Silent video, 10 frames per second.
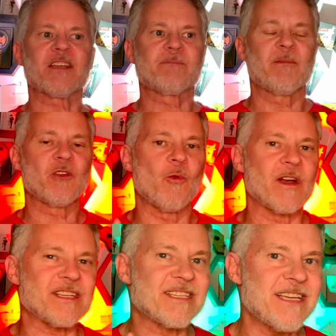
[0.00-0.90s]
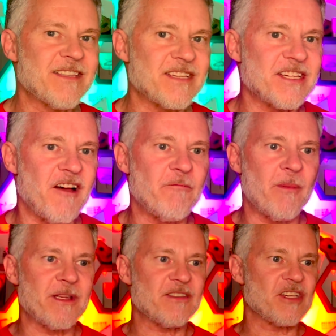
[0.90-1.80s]
people don't want to see this stuff, but
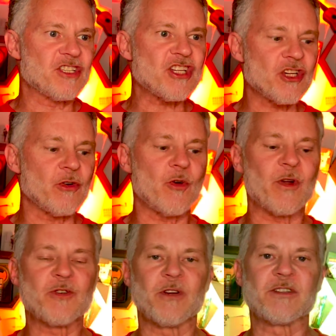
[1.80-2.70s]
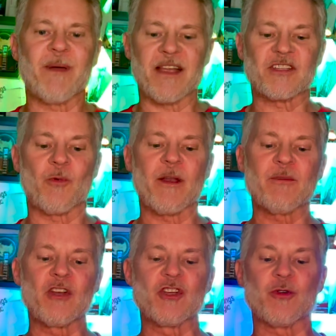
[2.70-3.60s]
because they just don't know what to expect. So what I'm
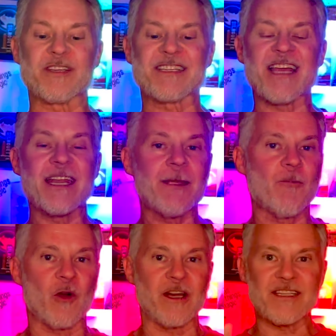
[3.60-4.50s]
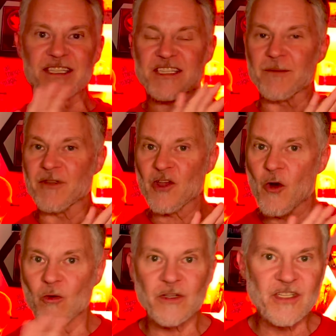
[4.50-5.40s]
going to do is Sunday mornings, it's going to be the
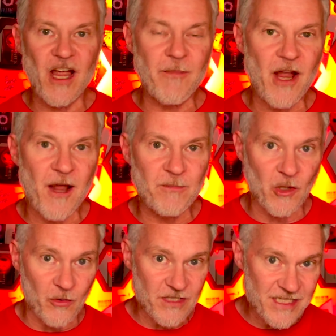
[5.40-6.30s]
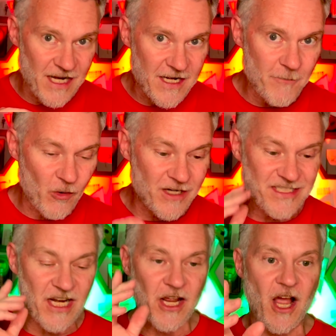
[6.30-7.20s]
only time I upload. Sunday
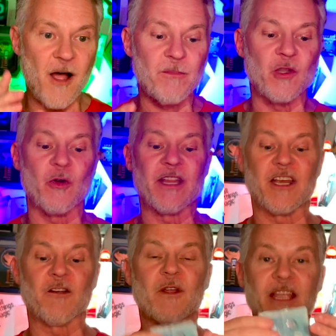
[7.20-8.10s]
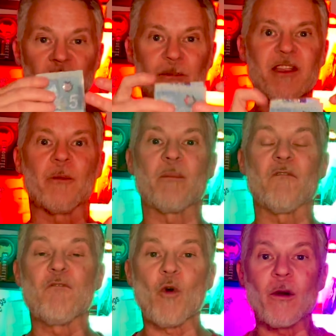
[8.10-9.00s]
mornings I'm going to upload, and it'll be the
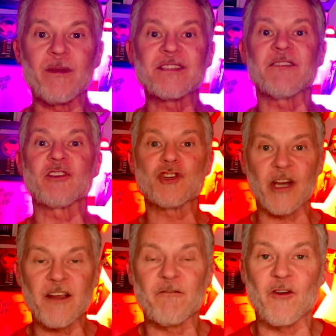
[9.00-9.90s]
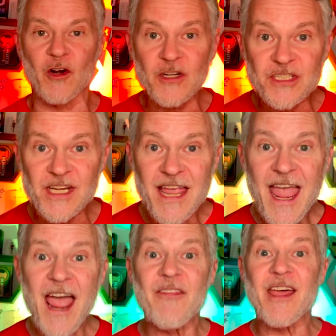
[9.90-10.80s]
performance of a trick first,
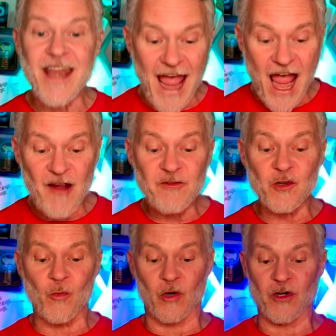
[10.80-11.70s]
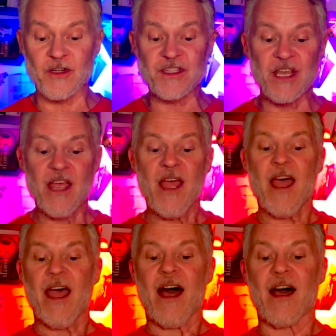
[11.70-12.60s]
and then afterwards
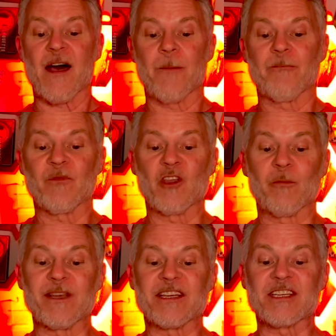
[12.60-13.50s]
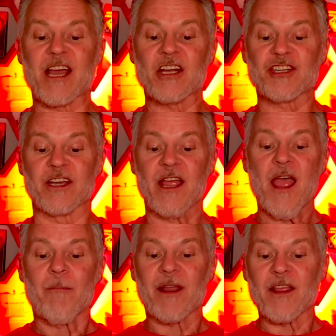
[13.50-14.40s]
there'll be discussion.
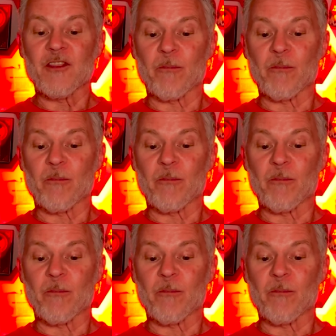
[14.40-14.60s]
But the